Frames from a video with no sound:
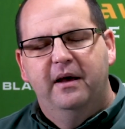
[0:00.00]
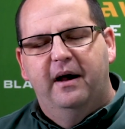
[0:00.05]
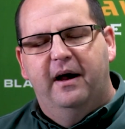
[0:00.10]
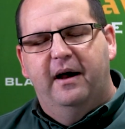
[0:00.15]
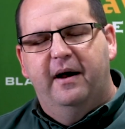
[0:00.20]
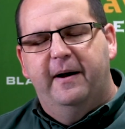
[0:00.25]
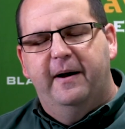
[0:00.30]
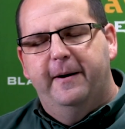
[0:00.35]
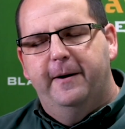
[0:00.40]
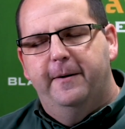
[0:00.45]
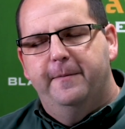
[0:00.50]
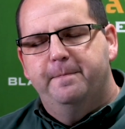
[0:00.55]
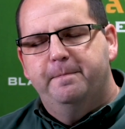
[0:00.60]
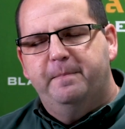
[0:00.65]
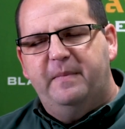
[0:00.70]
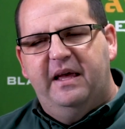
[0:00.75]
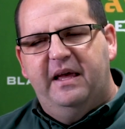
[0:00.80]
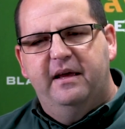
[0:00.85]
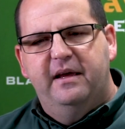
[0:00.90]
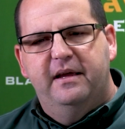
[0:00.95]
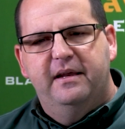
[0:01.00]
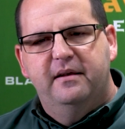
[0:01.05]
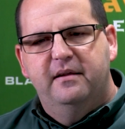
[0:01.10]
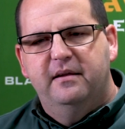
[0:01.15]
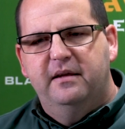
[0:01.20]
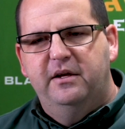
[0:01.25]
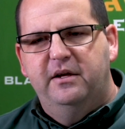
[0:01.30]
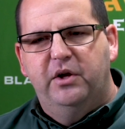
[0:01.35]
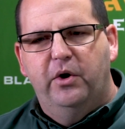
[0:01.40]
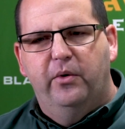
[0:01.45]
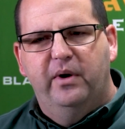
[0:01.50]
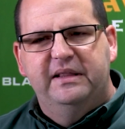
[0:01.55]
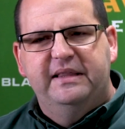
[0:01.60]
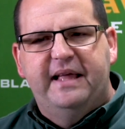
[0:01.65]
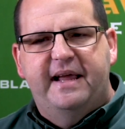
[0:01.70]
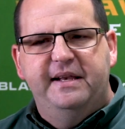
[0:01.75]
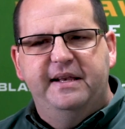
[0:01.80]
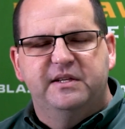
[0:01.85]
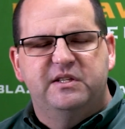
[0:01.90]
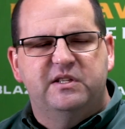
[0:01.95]
And
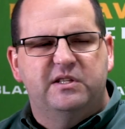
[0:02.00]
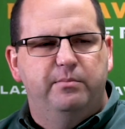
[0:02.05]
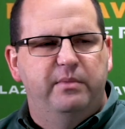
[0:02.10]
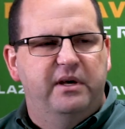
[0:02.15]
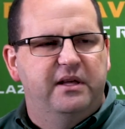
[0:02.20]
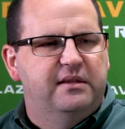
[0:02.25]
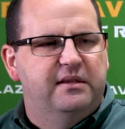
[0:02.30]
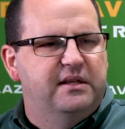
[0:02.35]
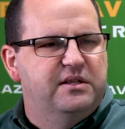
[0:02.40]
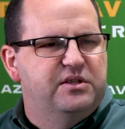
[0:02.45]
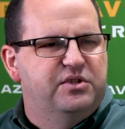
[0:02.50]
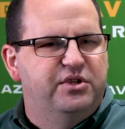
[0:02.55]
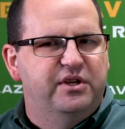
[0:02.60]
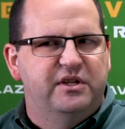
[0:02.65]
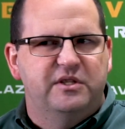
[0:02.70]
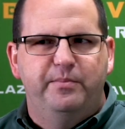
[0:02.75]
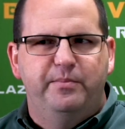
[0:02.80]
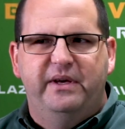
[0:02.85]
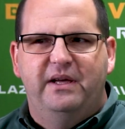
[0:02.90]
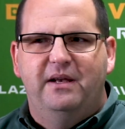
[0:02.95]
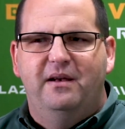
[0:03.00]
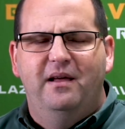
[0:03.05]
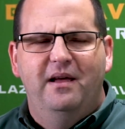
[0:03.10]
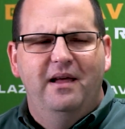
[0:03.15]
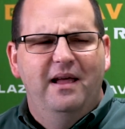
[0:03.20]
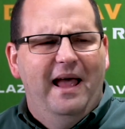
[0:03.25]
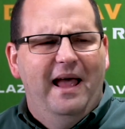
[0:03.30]
Elena Smith has just been